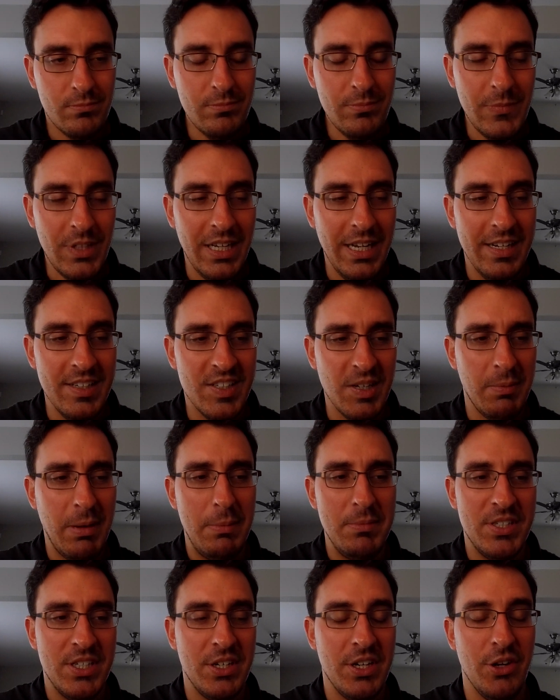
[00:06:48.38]
and
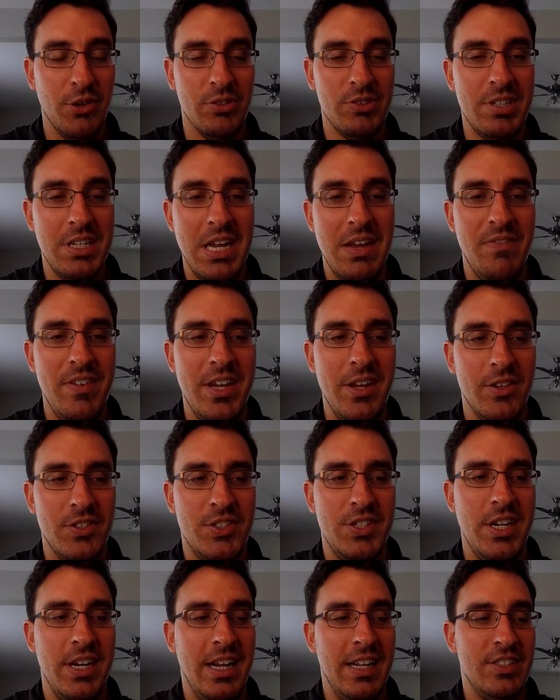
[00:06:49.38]
sometimes you'll
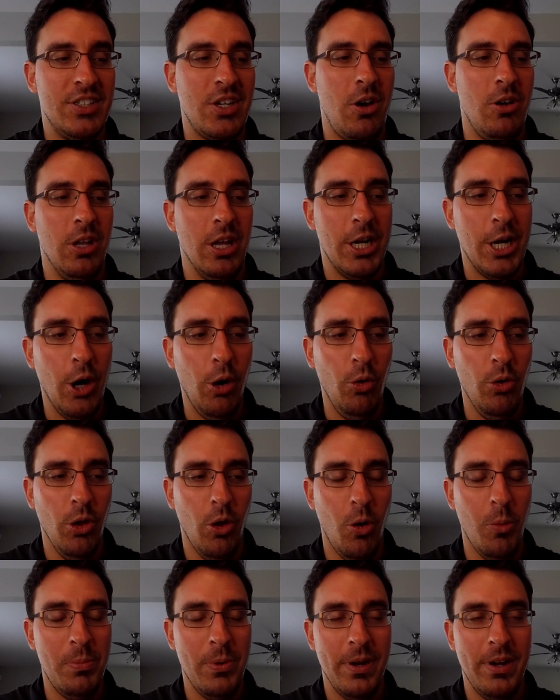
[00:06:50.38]
see it's called a cold
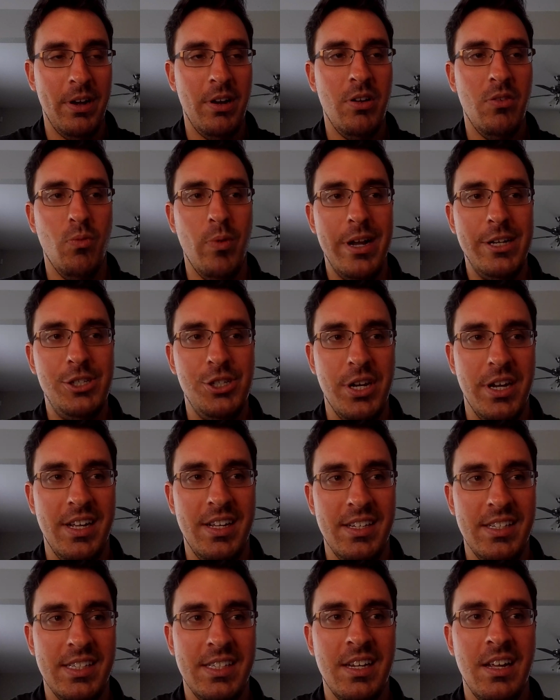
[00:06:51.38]
open, which
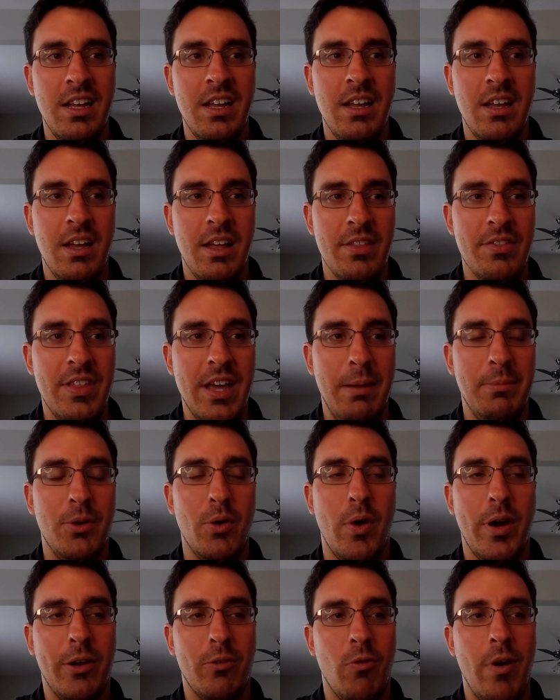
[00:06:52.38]
is them
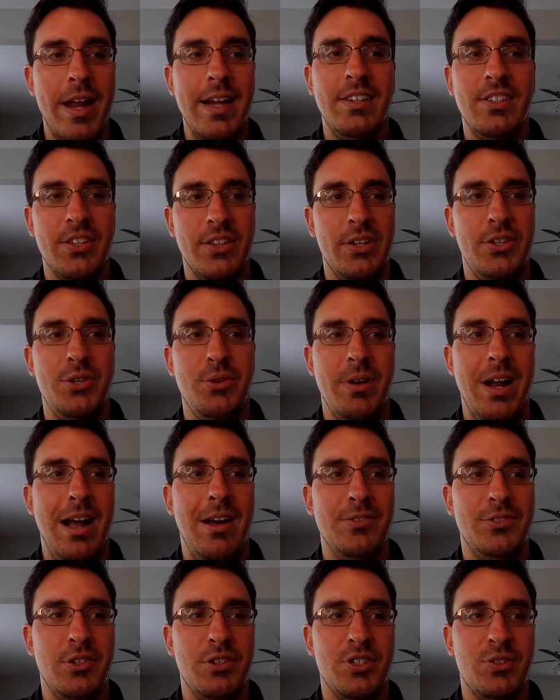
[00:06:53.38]
going right to the 2
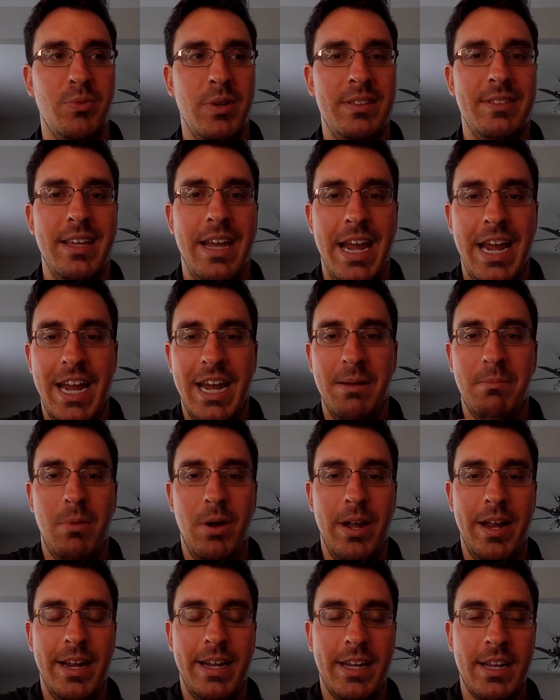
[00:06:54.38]
announcers with the hand
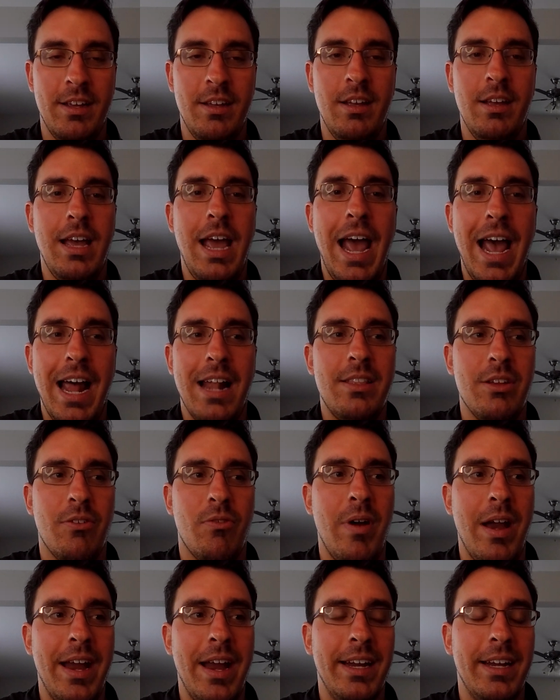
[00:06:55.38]
mic at the
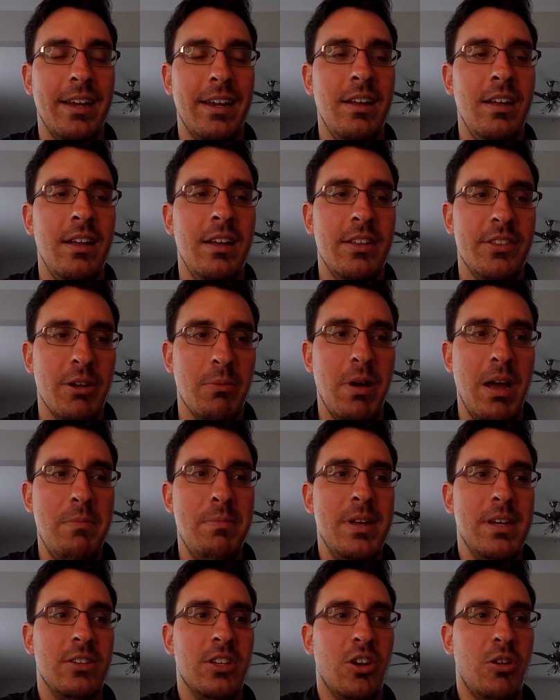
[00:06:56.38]
rink. There might
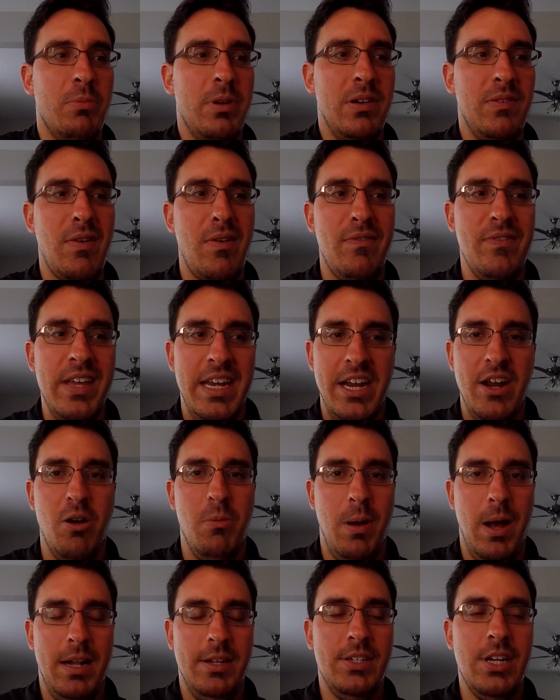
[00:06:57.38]
be a little bit of a video
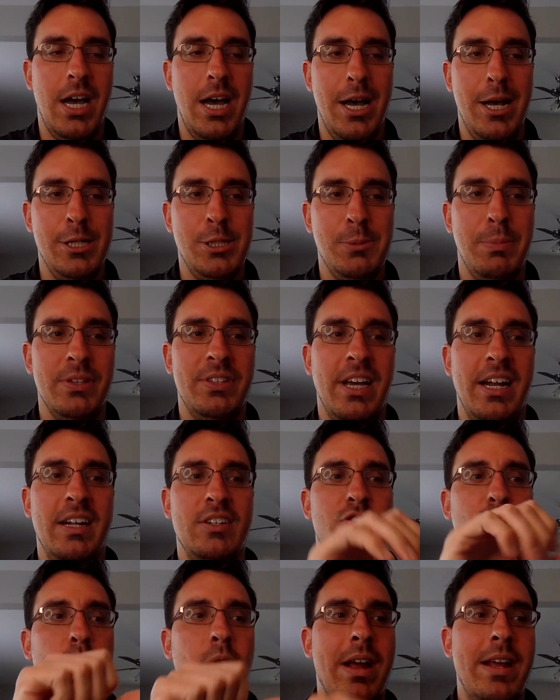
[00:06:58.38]
montage, but then
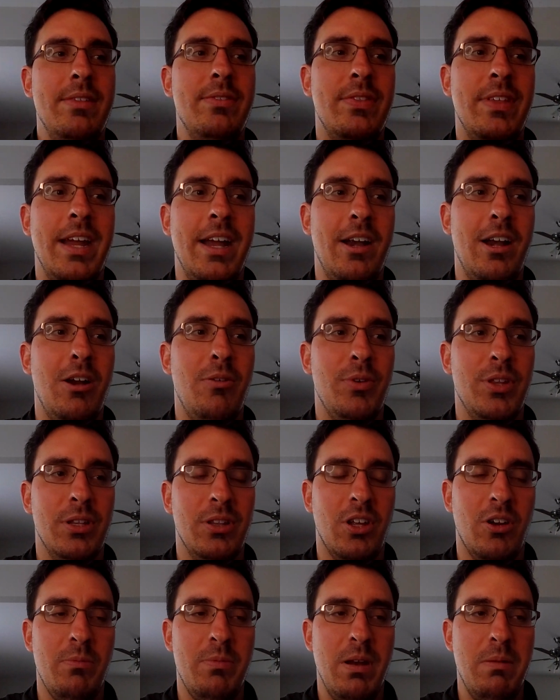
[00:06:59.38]
it's right there with a
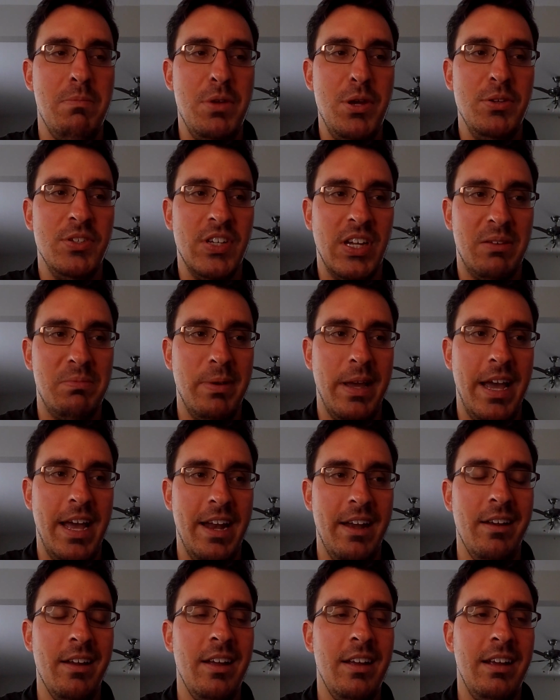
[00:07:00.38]
little bit of music
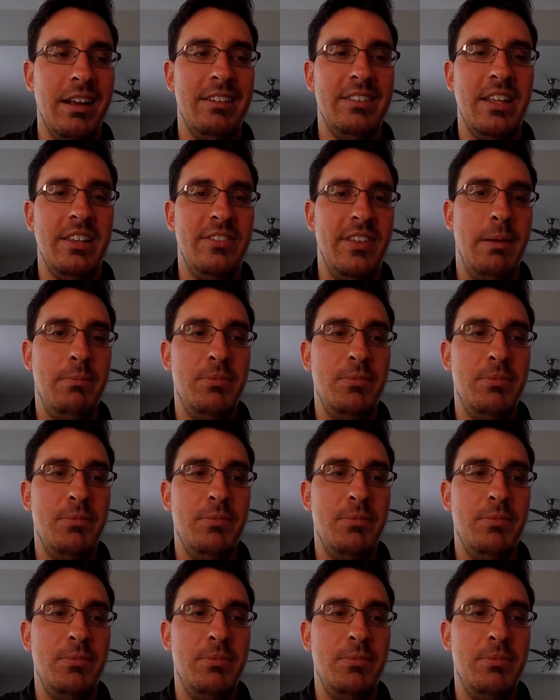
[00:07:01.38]
bed, and then them